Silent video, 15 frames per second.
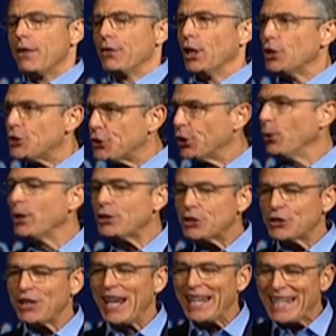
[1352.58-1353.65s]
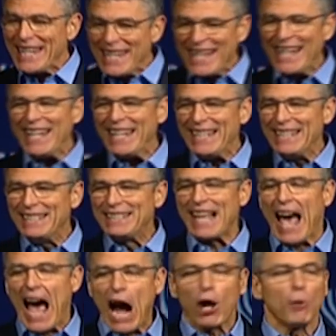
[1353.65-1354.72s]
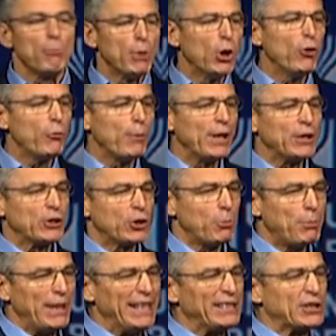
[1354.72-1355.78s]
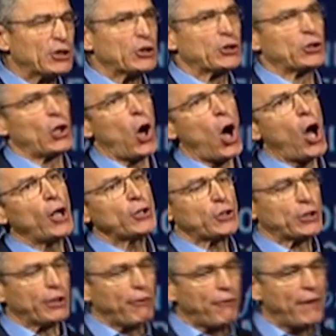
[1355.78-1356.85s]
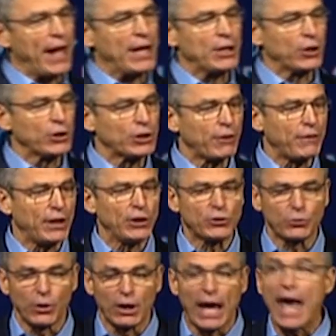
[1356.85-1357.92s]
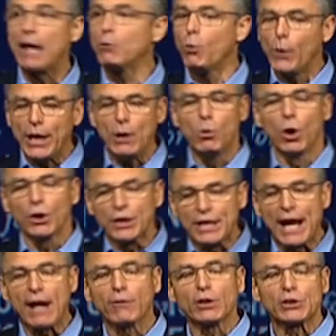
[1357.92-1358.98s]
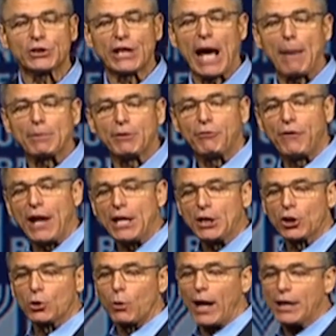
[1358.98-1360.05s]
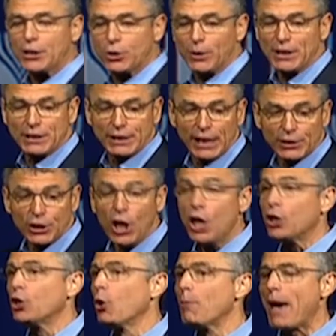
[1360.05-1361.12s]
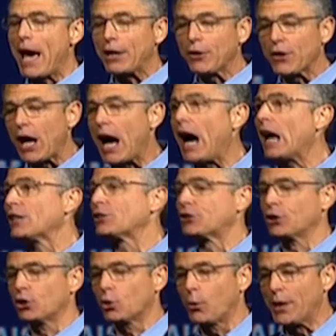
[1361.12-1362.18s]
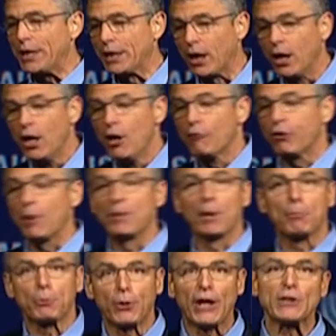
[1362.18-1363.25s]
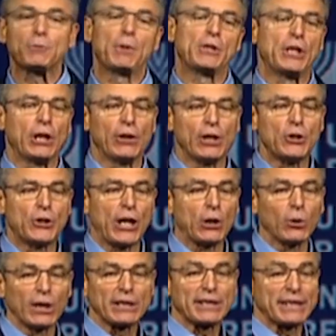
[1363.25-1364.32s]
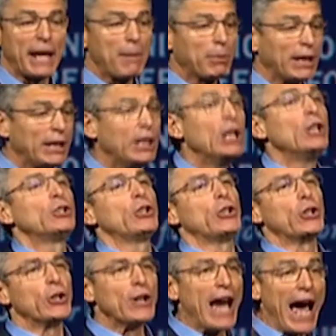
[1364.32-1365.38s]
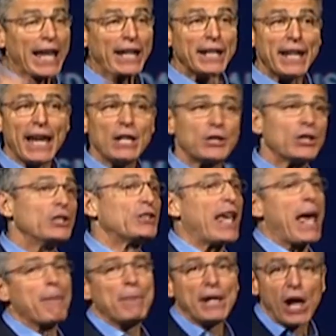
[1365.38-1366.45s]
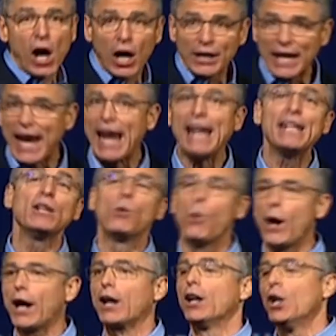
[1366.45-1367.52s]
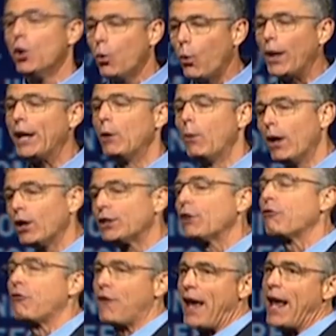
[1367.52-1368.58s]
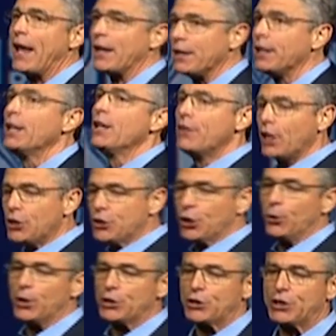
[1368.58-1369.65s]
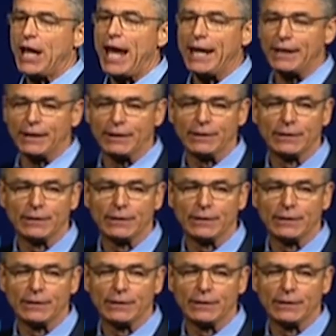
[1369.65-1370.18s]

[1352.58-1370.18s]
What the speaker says: The Jewish state needs our movement to be staunch defenders of Israel, and we will never stop defending her right to exist, no matter the hostile arena, from the Presbyterian General Assembly to the United Nations and beyond. Anywhere, we will defend the Jewish state.